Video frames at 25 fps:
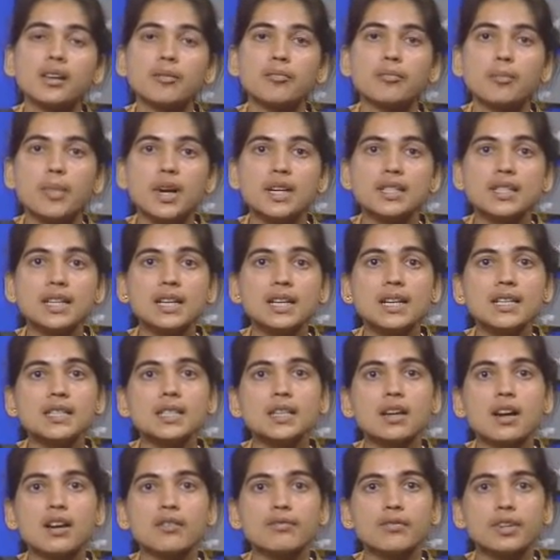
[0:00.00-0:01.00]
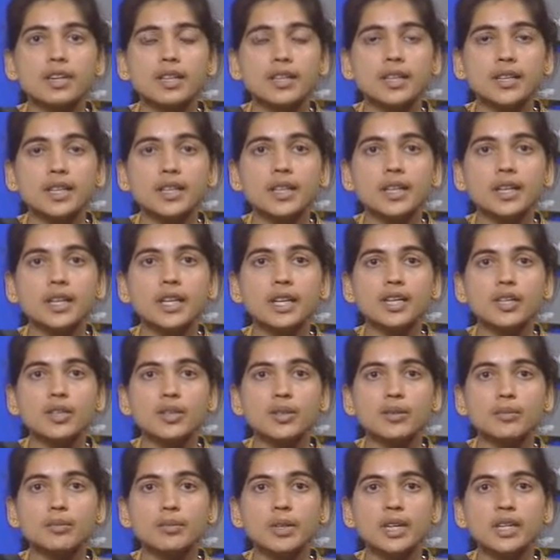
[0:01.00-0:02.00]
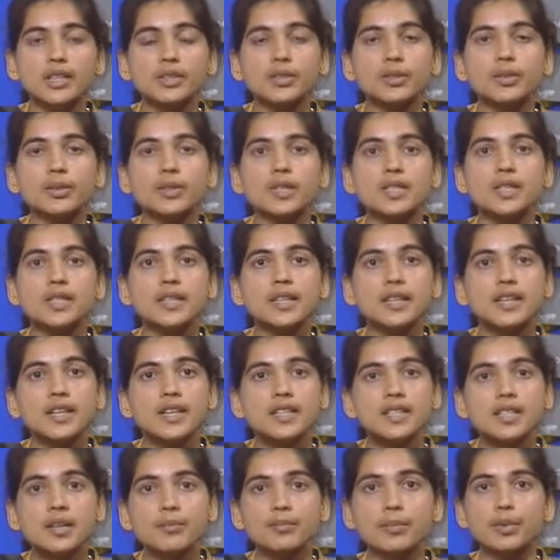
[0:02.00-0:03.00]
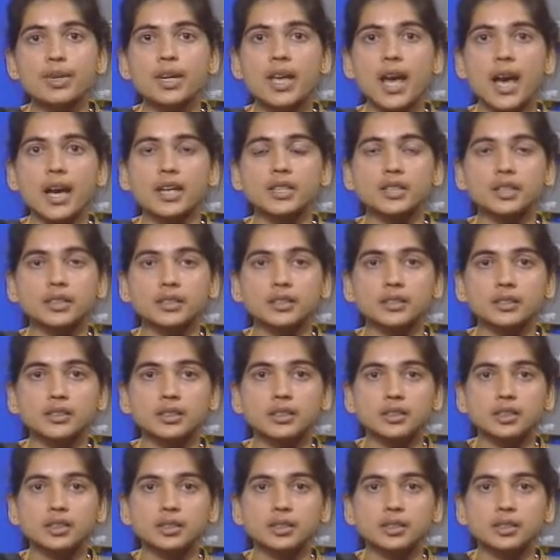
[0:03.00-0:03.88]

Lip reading: Muscle is converted into meat through a series of reactions.